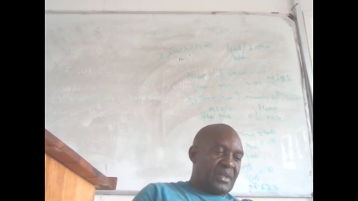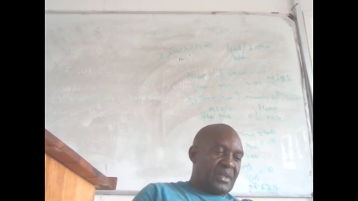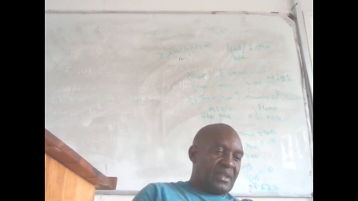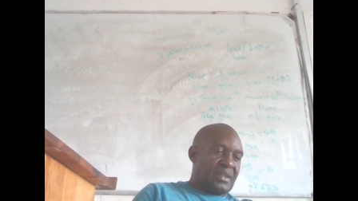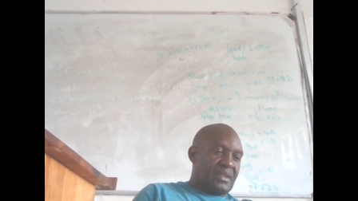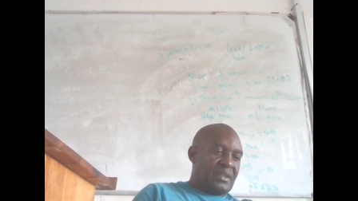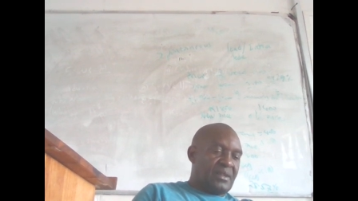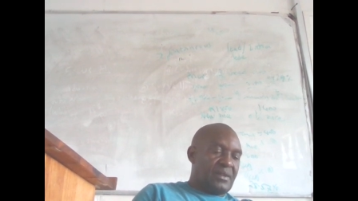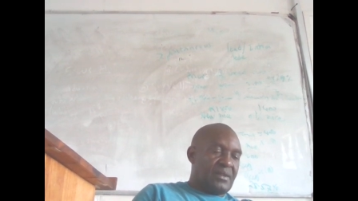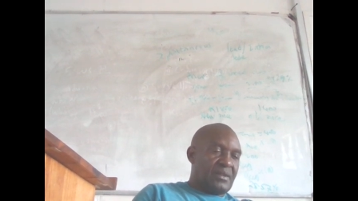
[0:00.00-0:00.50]

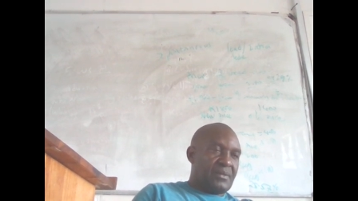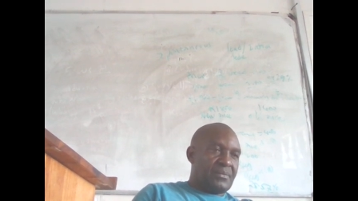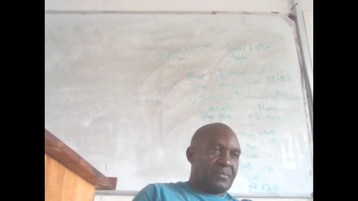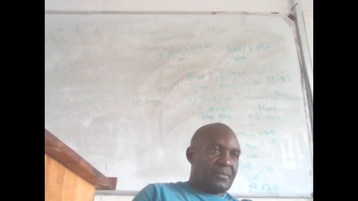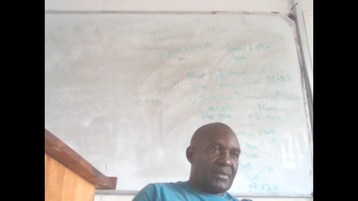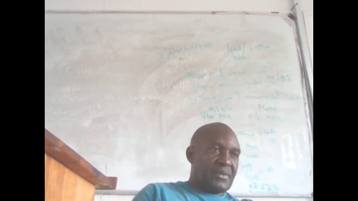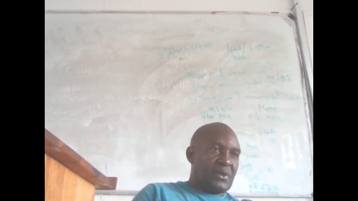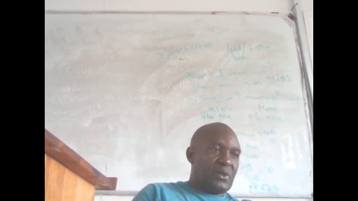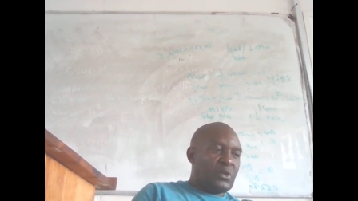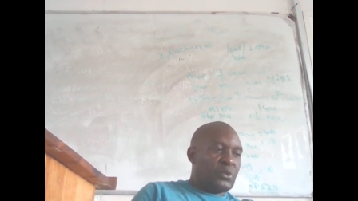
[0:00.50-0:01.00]
Okay.
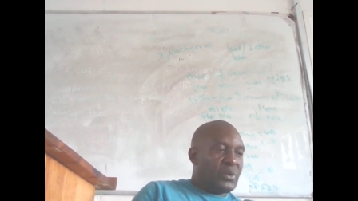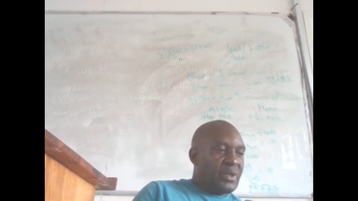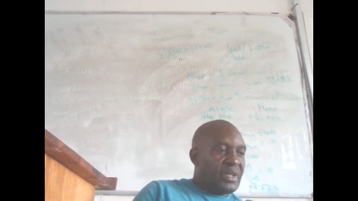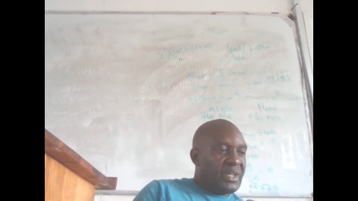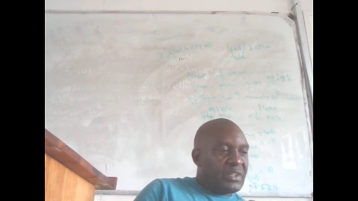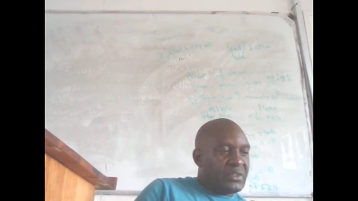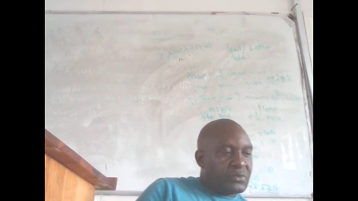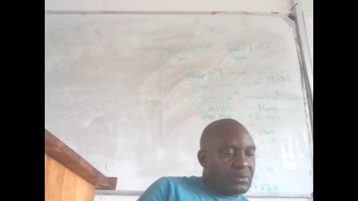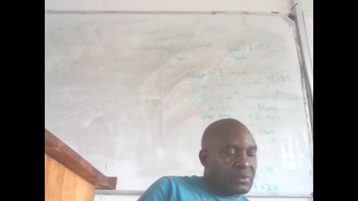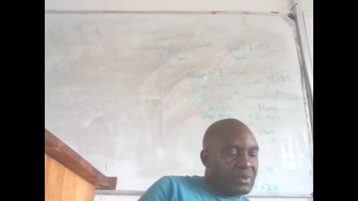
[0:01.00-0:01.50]
Or do
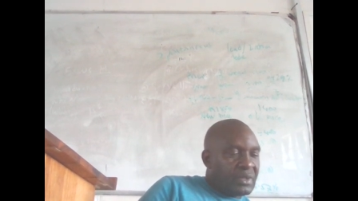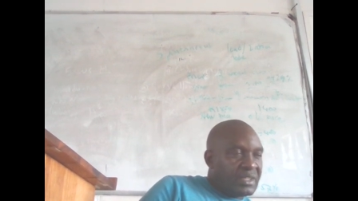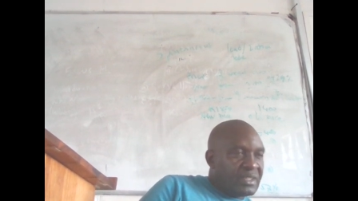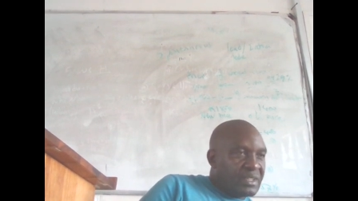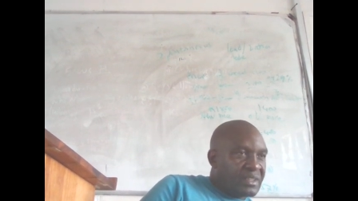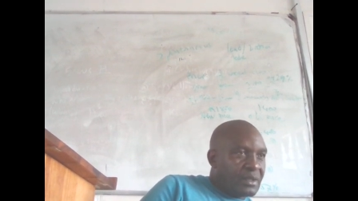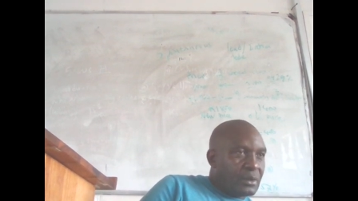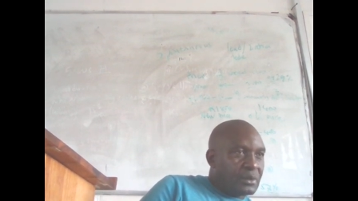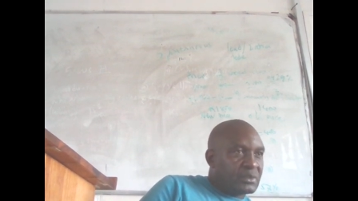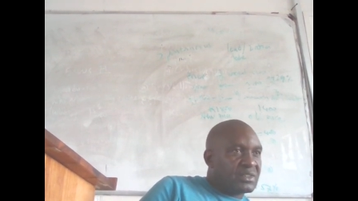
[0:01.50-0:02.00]
we earn
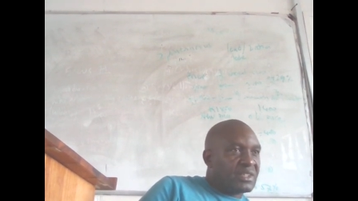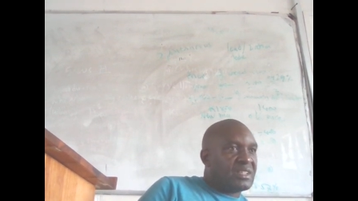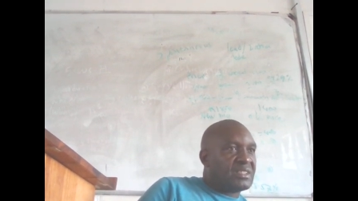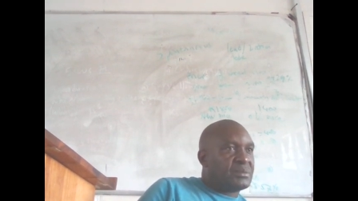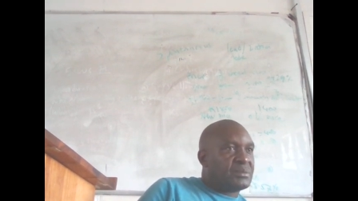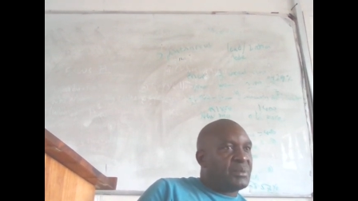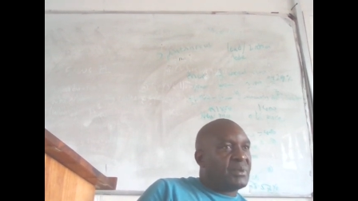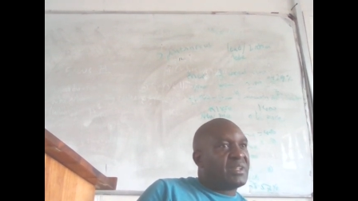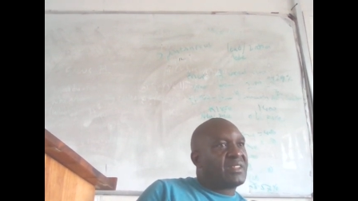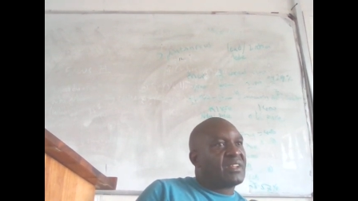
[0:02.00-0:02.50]
200,000 and
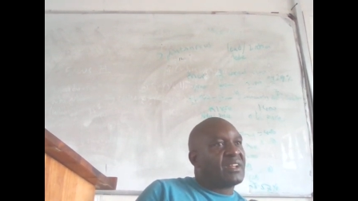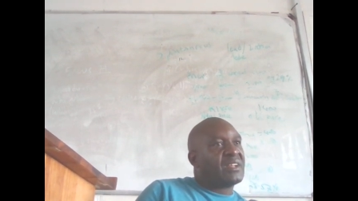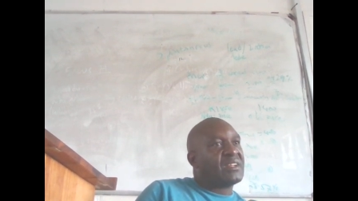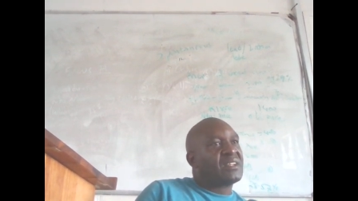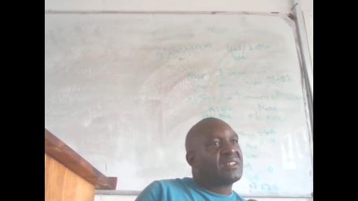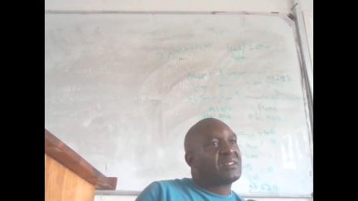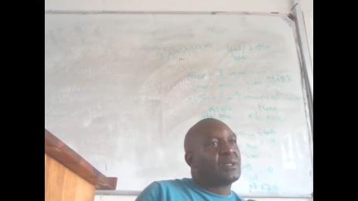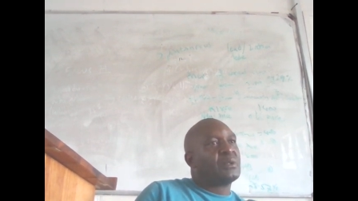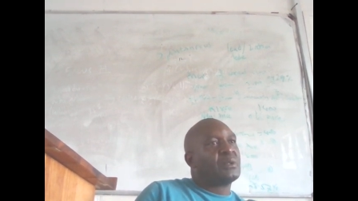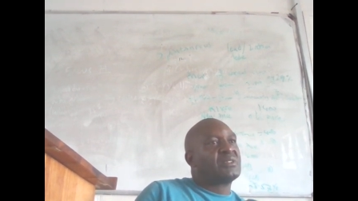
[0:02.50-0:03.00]
spend
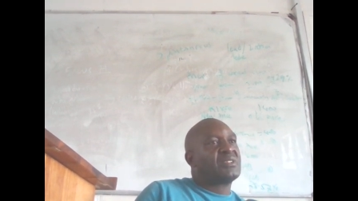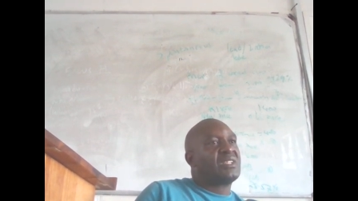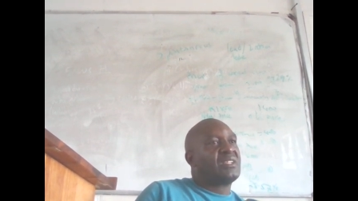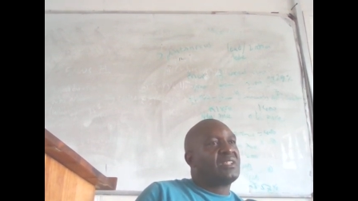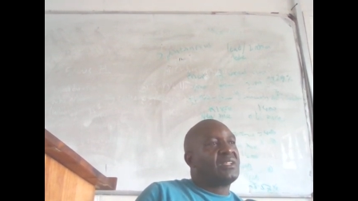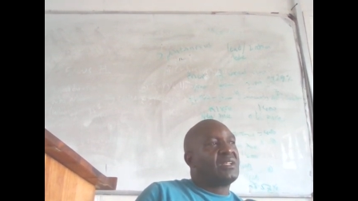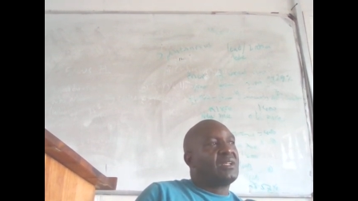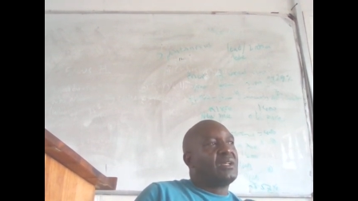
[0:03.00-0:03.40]
300,000?